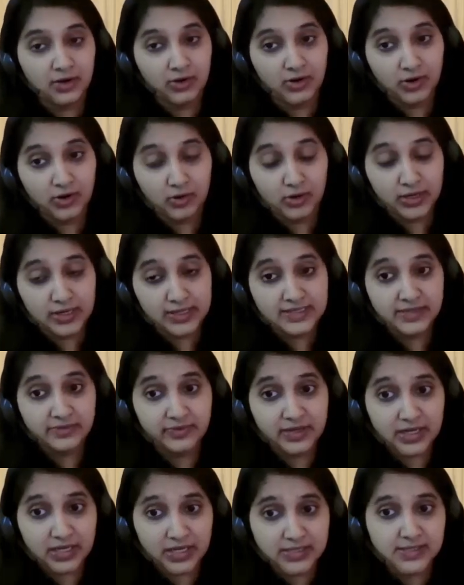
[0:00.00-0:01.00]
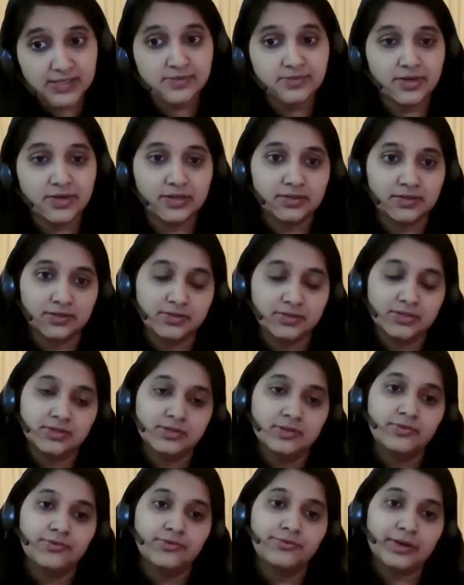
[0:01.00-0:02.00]
or else even
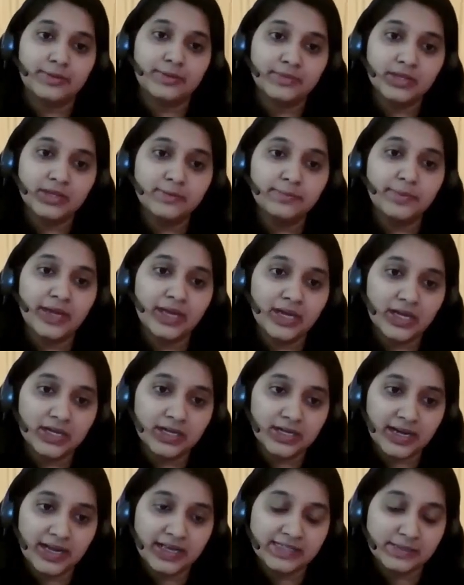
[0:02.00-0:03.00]
constructors from the parent